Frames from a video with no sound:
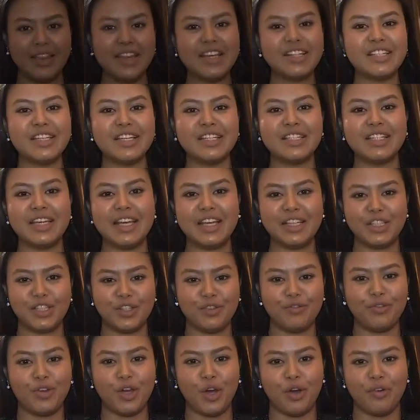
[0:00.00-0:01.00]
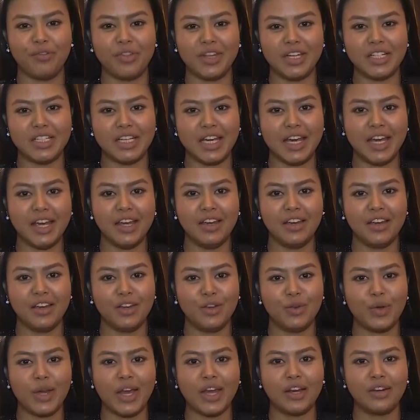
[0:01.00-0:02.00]
This is Interview of the Day.
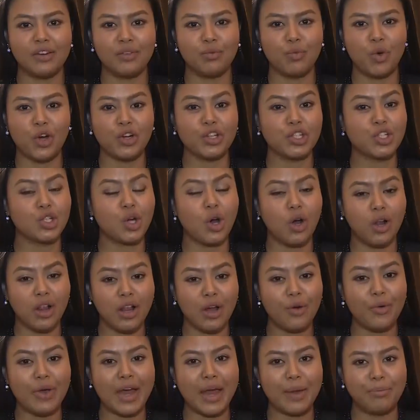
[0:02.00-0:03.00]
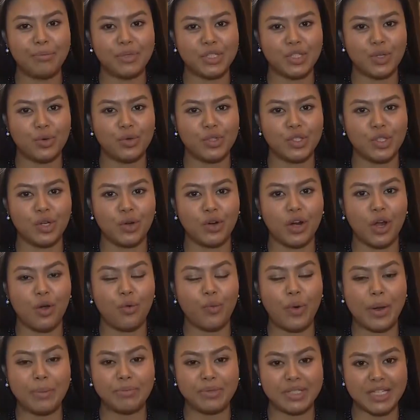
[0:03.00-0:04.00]
You can watch all our episodes on
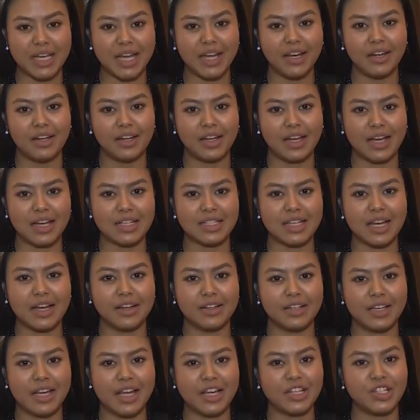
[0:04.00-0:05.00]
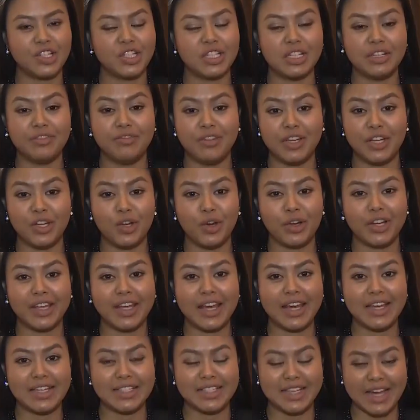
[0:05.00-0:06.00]
our website,
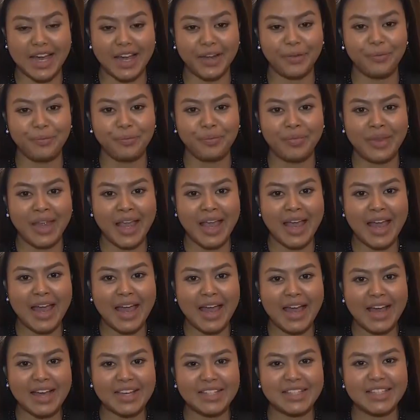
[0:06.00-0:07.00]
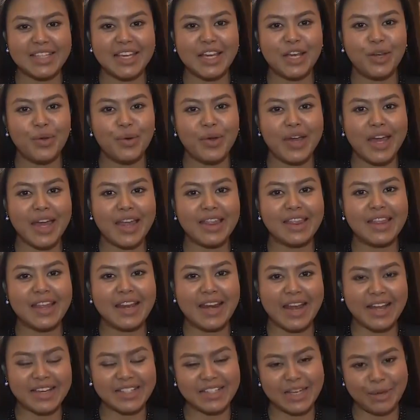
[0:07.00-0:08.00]
kazakh-tv.kz. See you in
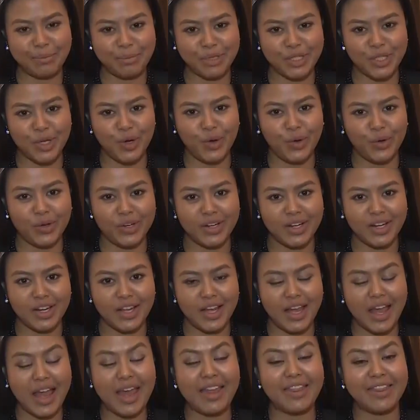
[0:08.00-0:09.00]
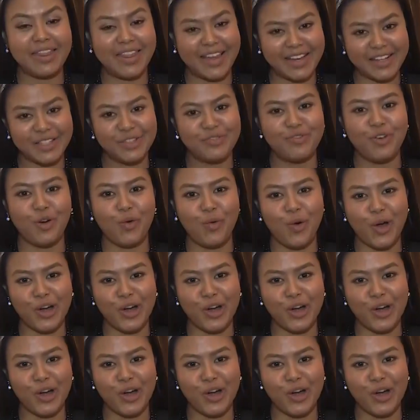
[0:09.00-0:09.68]
the next episode, and thanks for